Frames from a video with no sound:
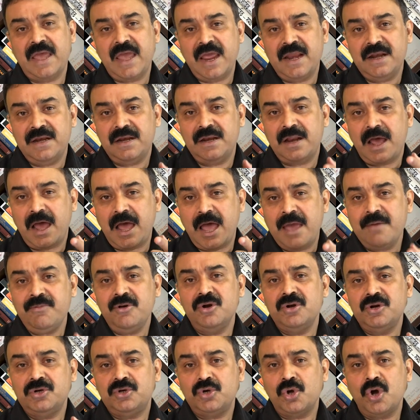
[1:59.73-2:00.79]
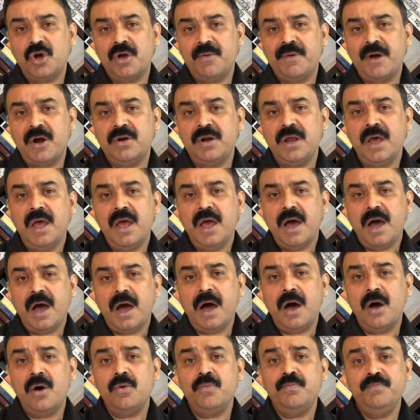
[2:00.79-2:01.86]
And I'm going to talk about
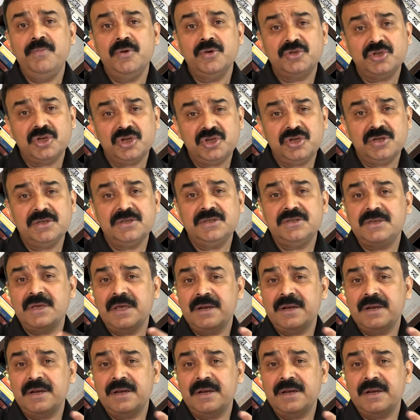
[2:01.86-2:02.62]
how musicians